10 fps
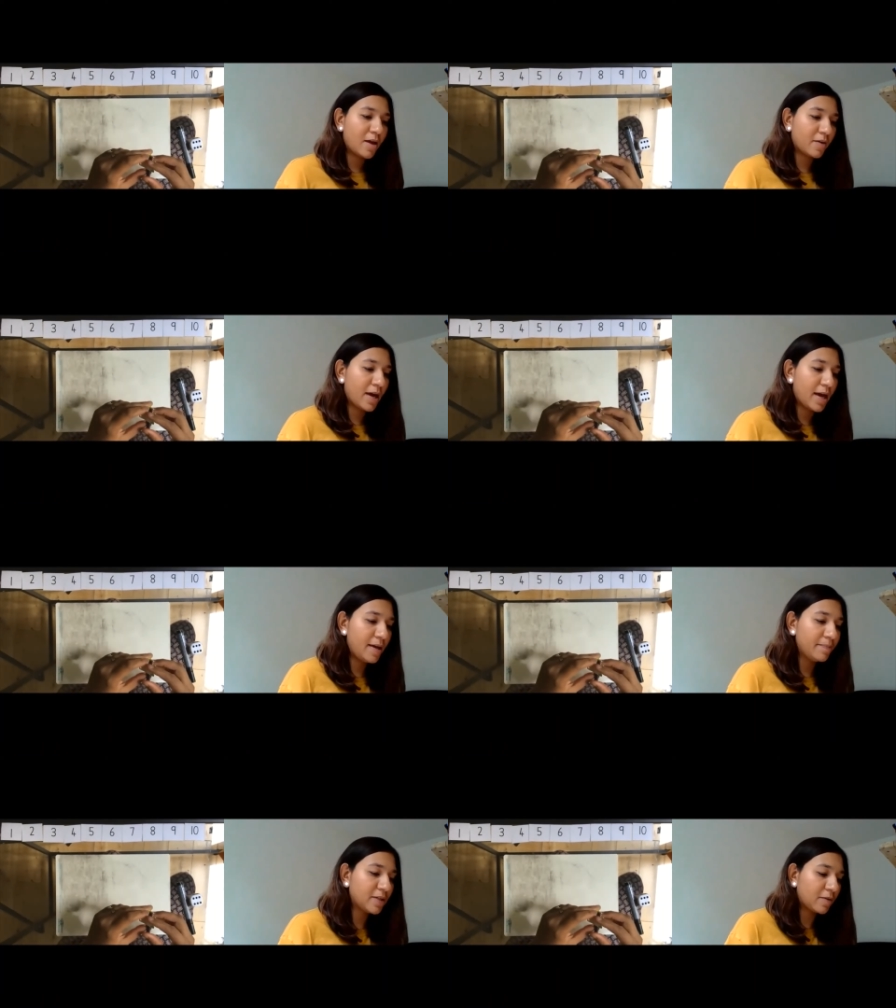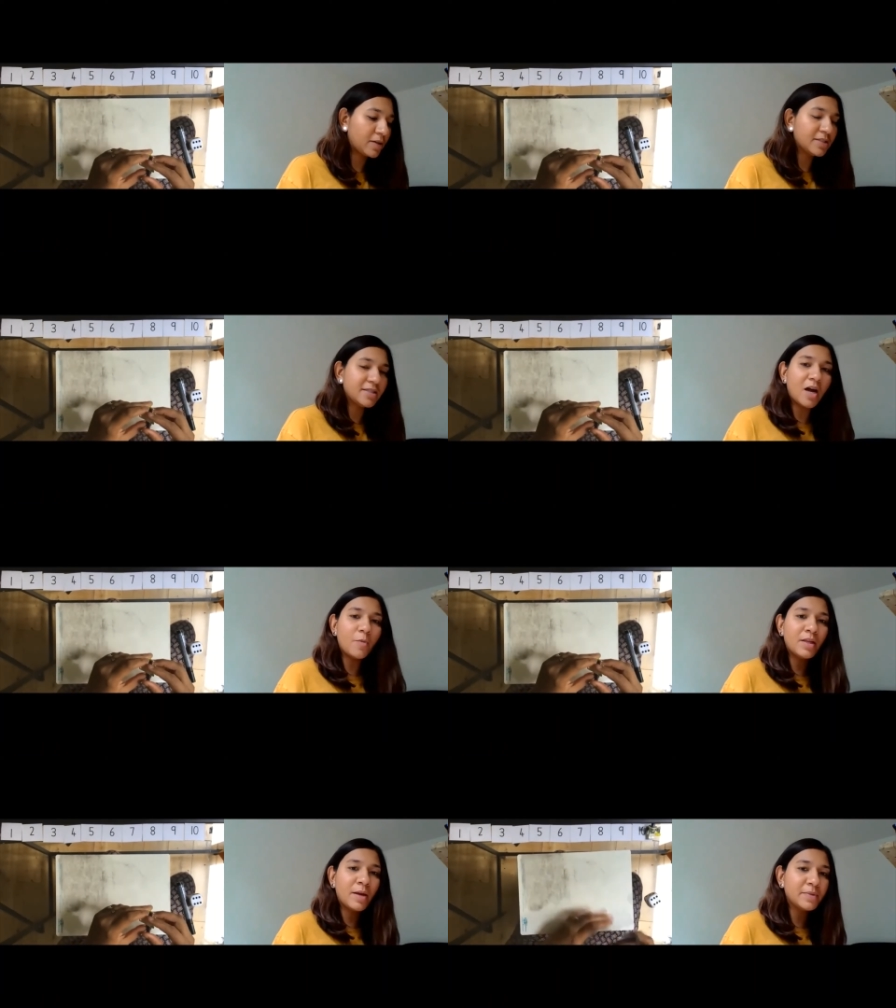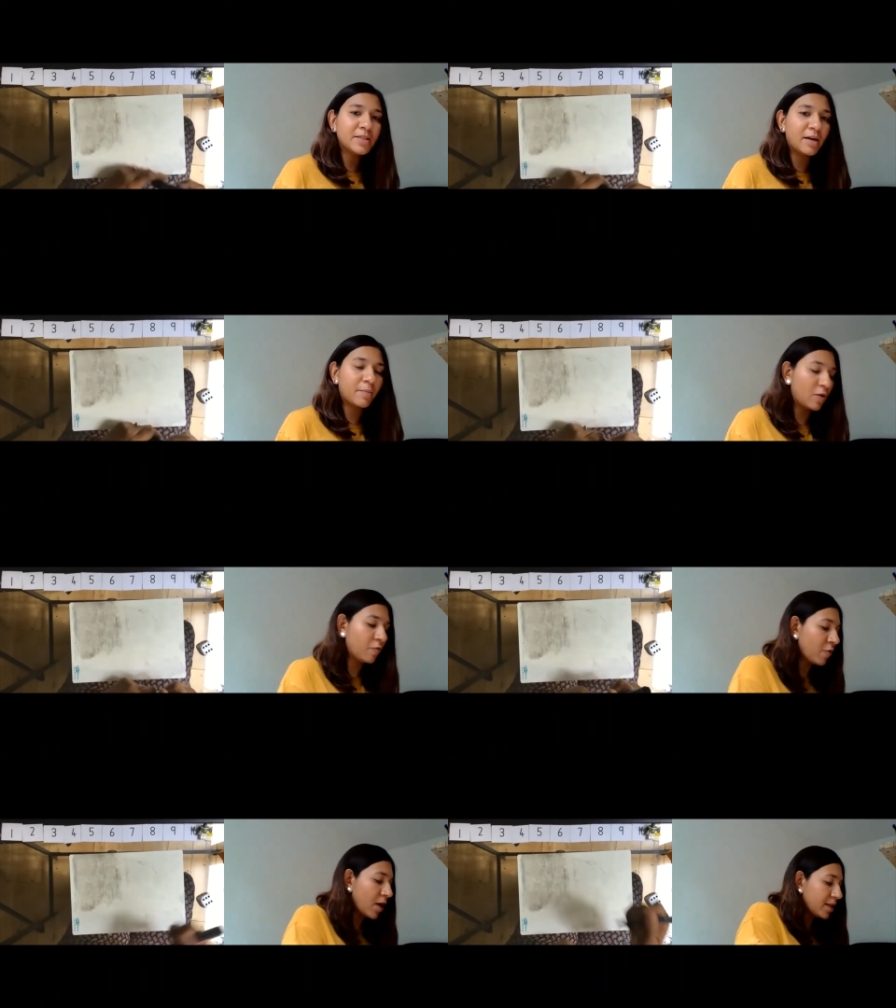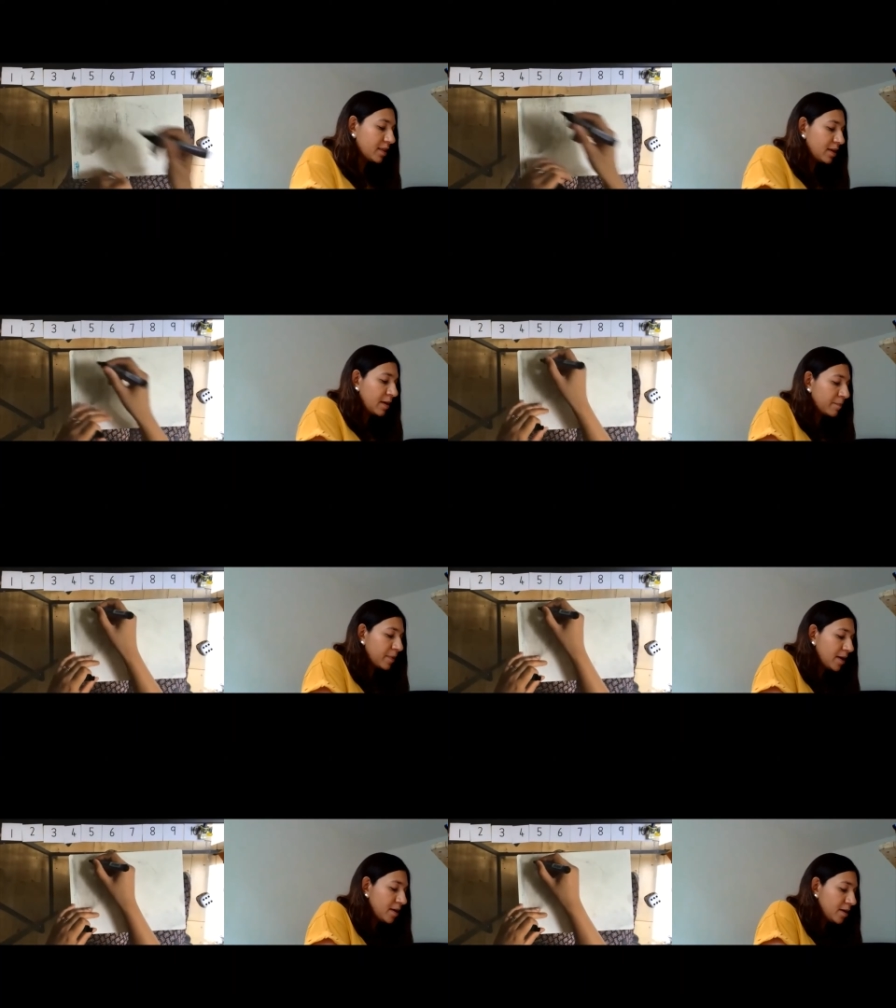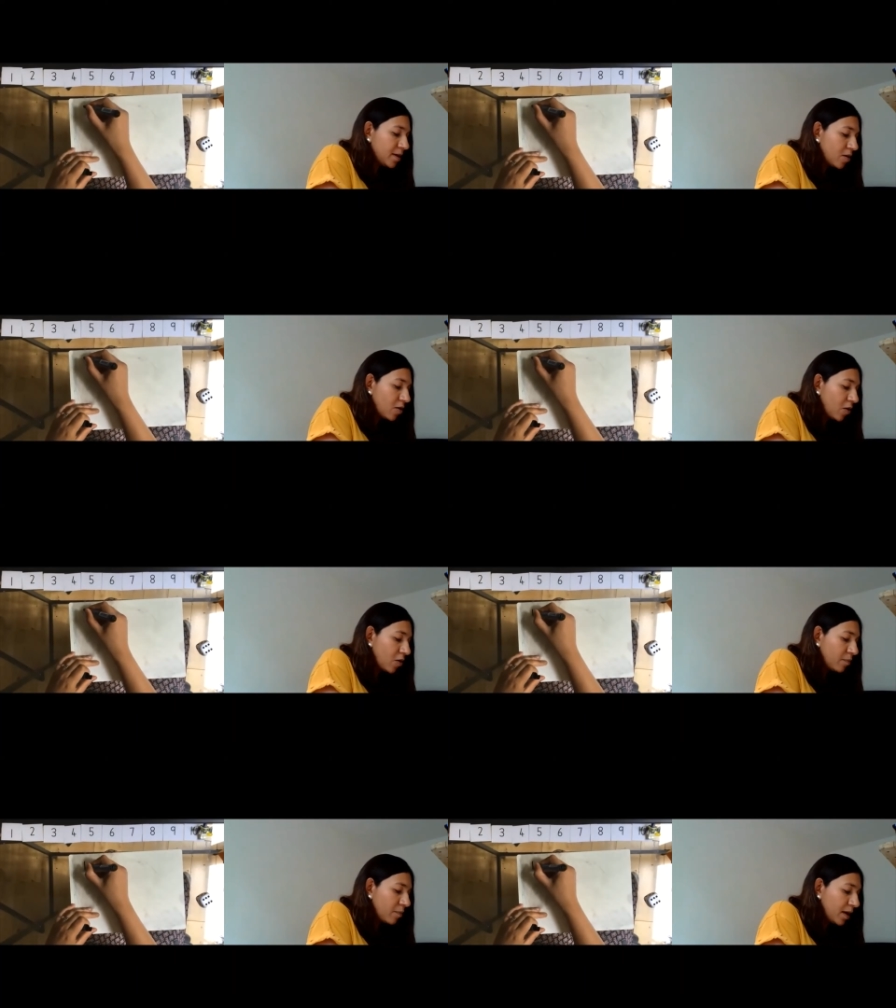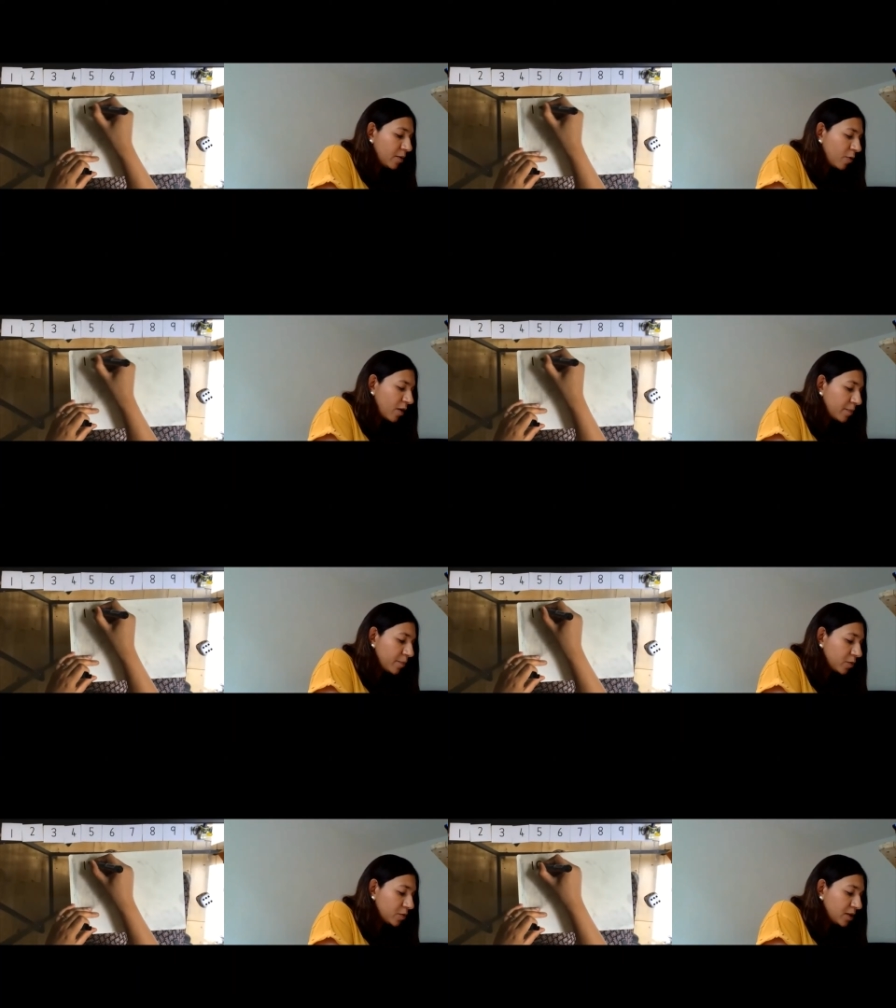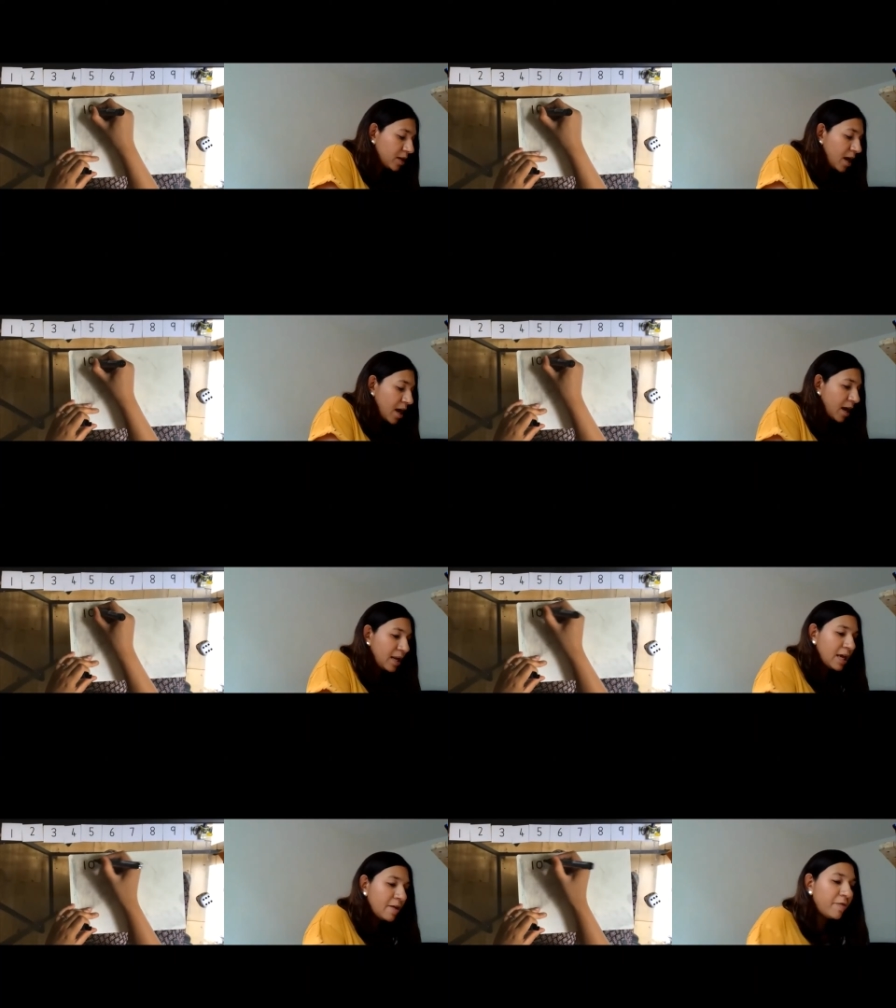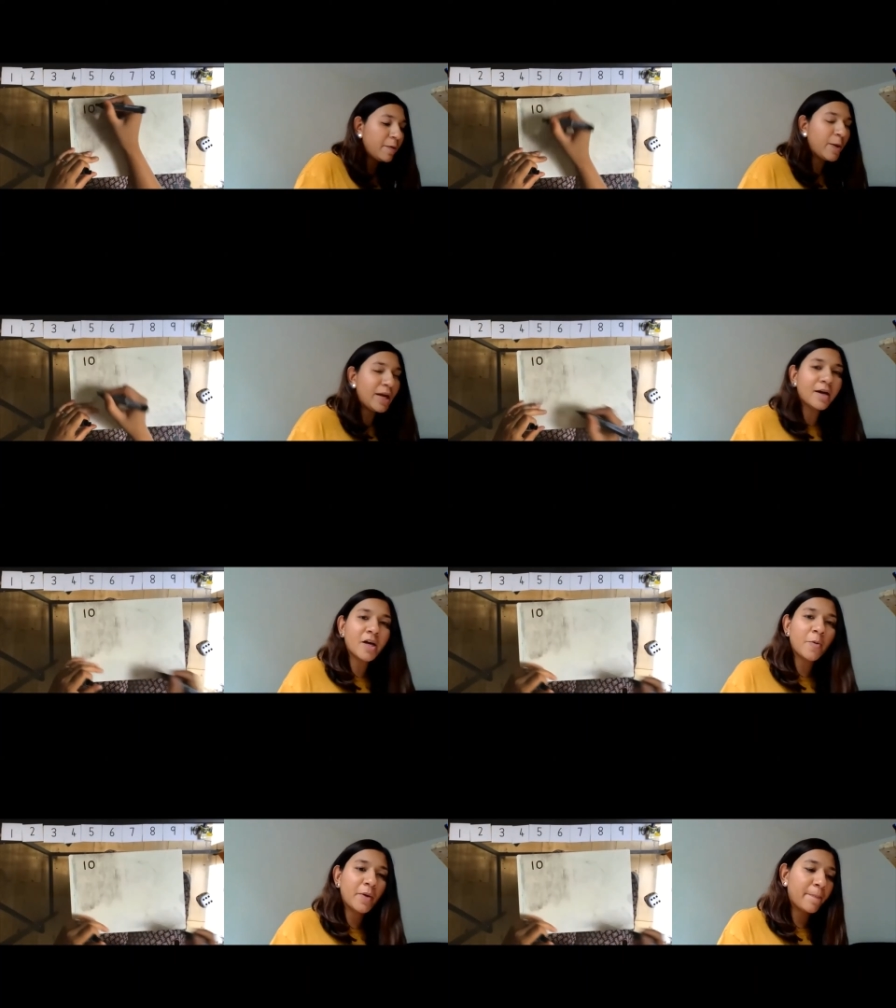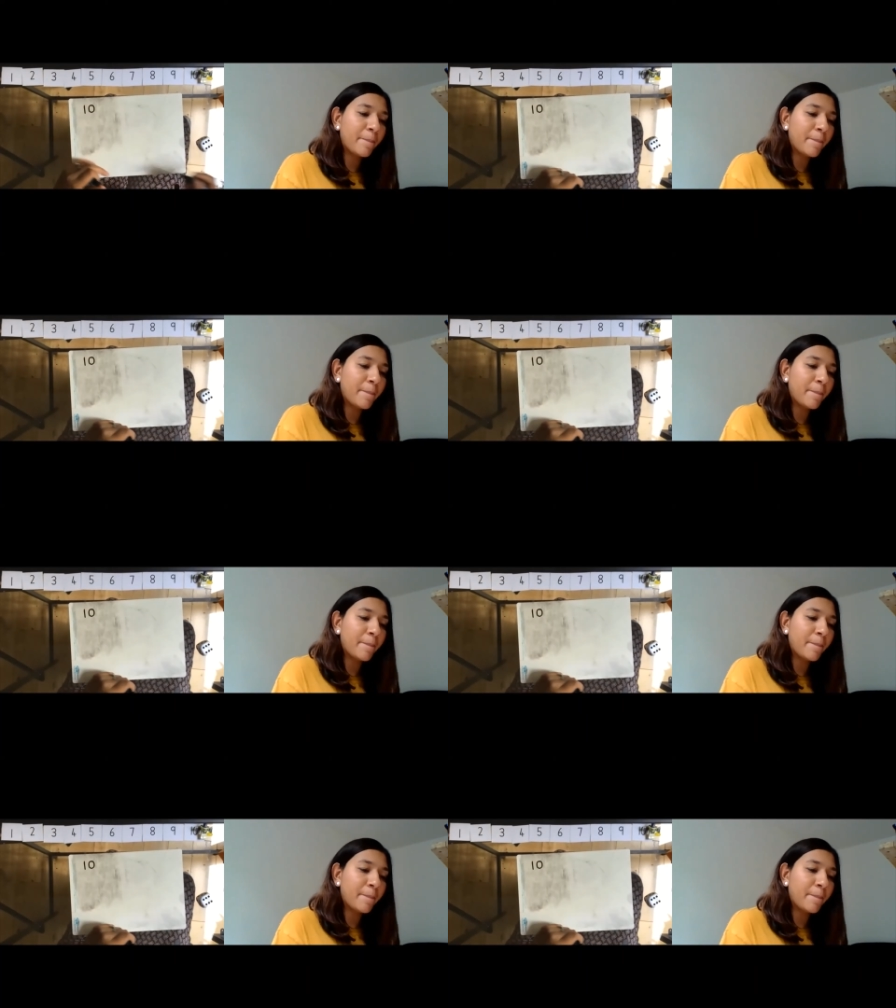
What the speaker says: Okay, so I'm going to start with number 10. I'm going to write the number on my whiteboard, and if we are going